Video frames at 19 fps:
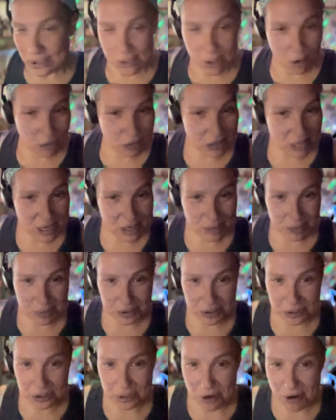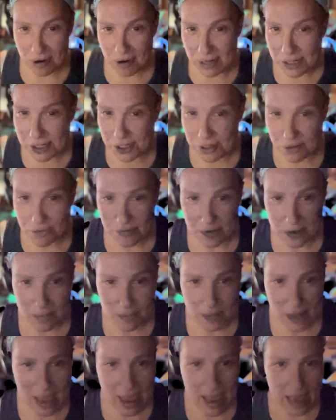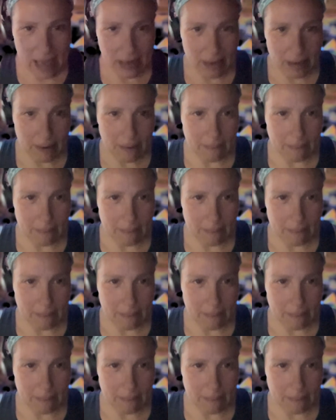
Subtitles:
don't let them discourage you from that.